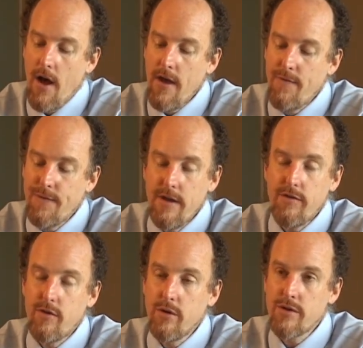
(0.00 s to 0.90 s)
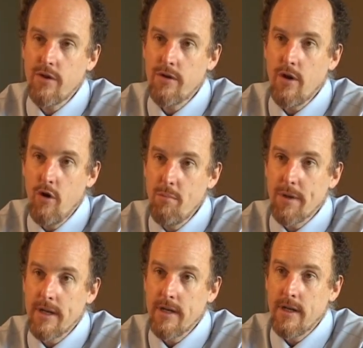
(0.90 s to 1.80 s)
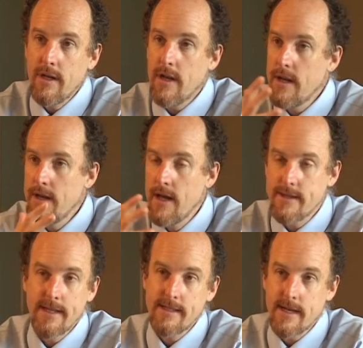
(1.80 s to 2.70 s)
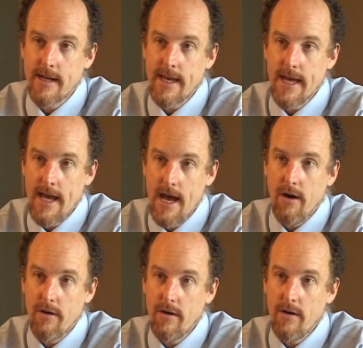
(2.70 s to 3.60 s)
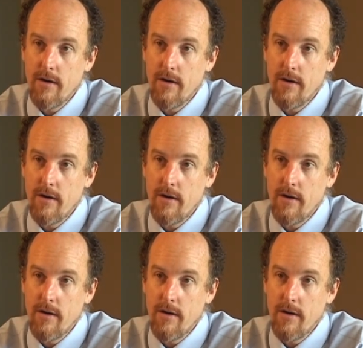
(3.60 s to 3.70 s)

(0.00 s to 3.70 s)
If these doors aren't open, nothing's going to get out. Mm-hmm.